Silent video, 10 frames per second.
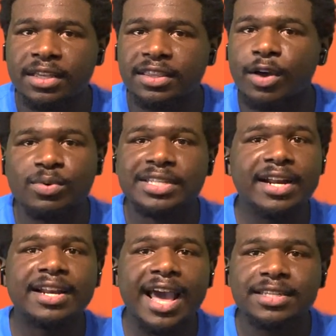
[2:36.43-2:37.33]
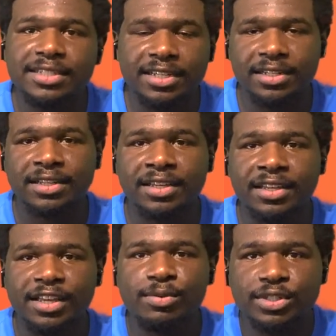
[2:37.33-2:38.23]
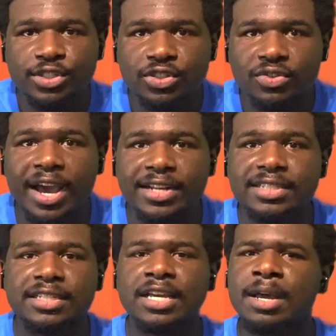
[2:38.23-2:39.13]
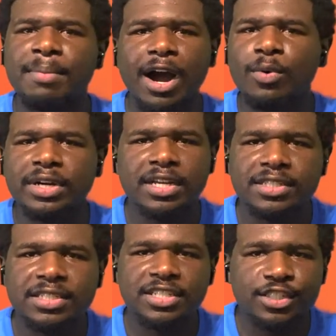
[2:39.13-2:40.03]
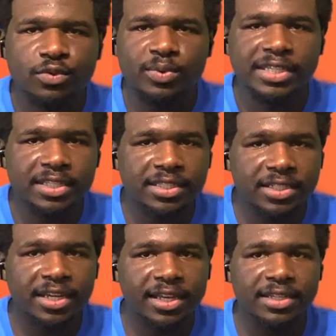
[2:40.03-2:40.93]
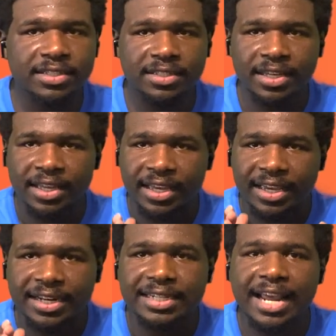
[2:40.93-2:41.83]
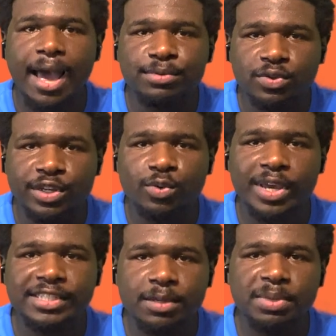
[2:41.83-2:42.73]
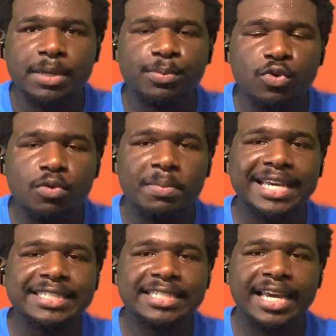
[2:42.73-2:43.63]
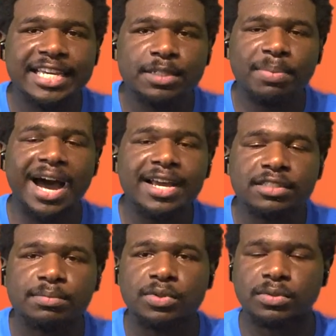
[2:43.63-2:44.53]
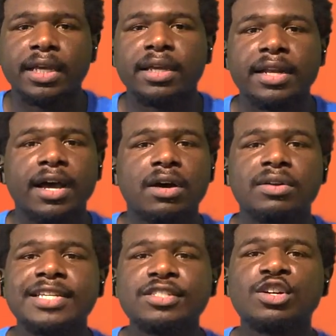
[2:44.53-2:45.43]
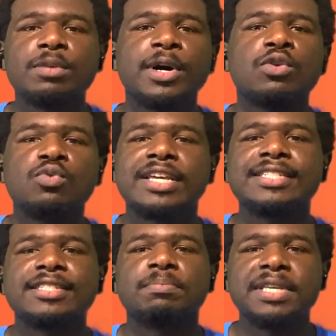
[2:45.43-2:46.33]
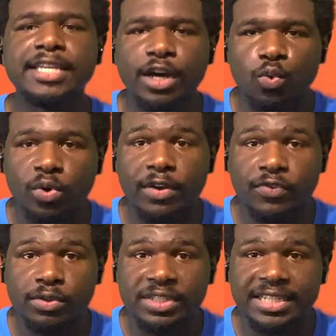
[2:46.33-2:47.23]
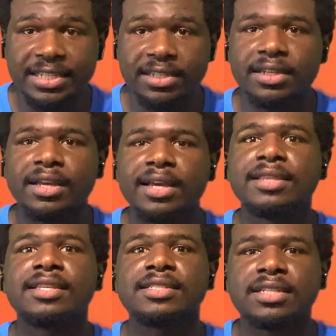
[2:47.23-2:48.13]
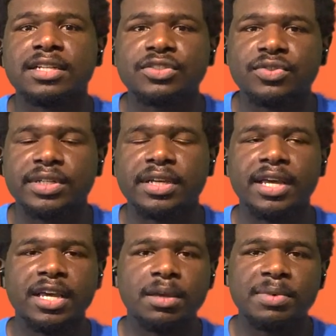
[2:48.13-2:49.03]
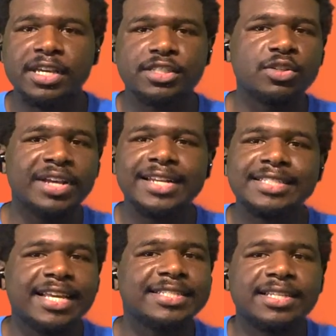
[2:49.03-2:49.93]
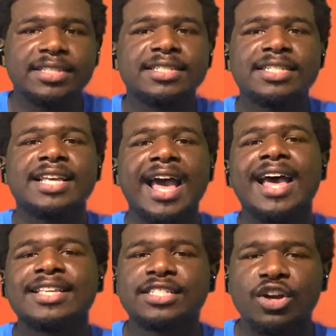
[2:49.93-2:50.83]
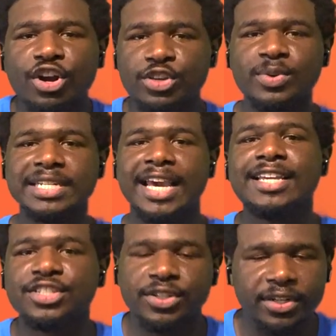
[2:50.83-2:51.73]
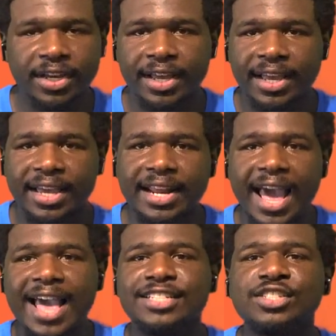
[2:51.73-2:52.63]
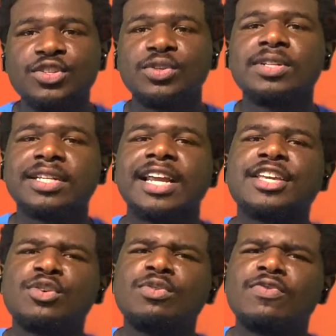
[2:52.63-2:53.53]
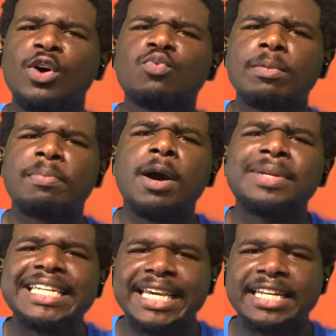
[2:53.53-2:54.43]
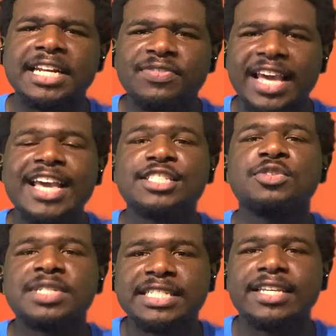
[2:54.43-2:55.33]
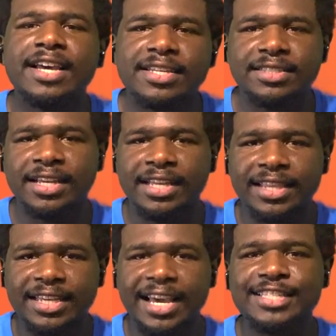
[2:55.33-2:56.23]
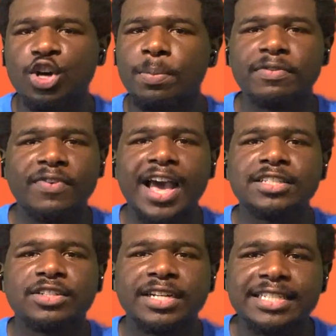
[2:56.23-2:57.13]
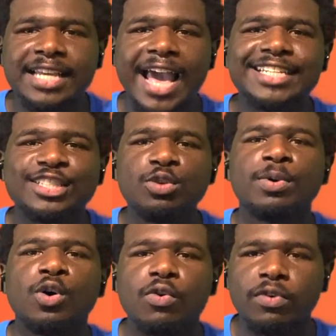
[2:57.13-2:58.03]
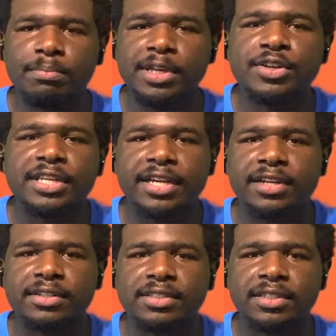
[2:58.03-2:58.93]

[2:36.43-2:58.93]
That was not an accident. It was a strategy. Power doesn't just resist change, it adapts to erase the people who make change possible. Now, let's talk about who gets to be a refugee in this country. Because the United States doesn't just ask, are you in danger? It asks, do you look like you'd vote Republican? And if the answer is yes, the gates open faster than a tax loophole for billionaires.